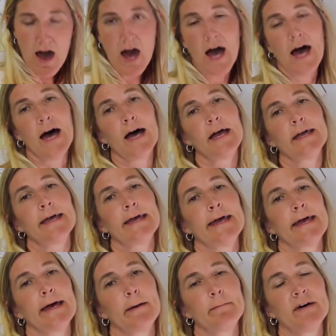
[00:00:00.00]
I
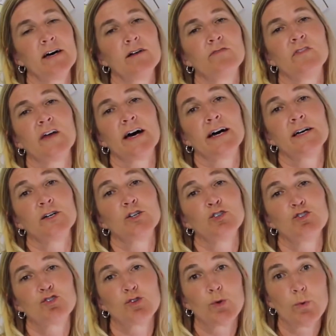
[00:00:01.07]
am the
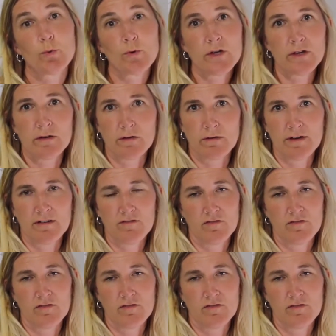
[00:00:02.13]
true